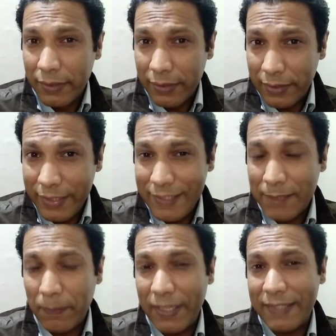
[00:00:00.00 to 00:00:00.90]
These
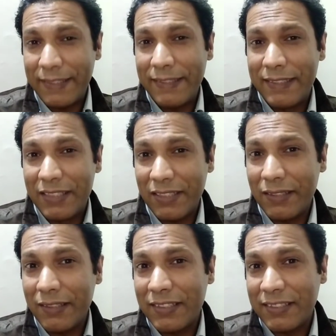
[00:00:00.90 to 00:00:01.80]
places,
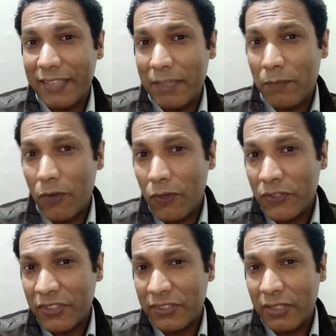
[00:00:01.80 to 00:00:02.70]
churches and
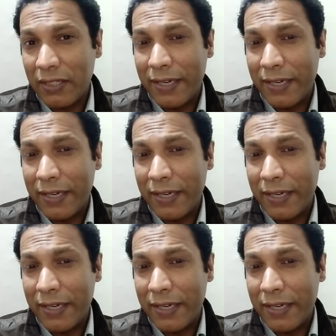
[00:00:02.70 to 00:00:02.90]
mosques,